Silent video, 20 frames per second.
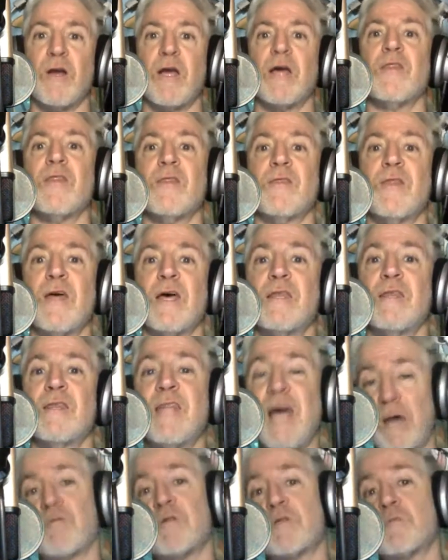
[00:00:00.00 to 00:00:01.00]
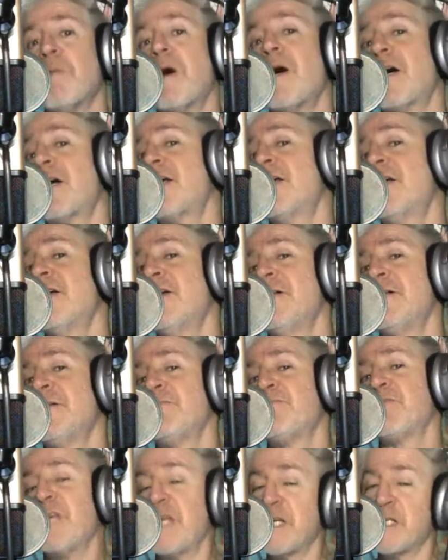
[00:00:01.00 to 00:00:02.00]
And then that was my
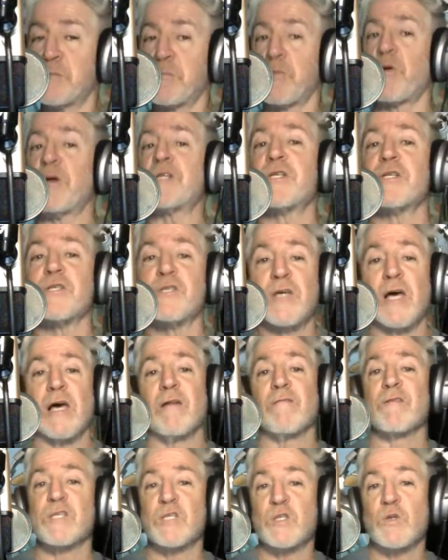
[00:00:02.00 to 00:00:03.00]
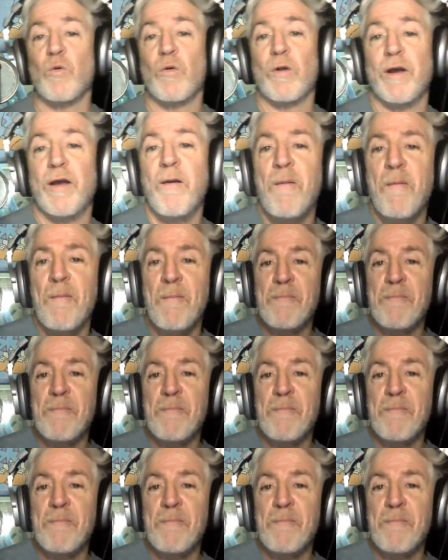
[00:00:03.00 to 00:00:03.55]
inspiration side of the story.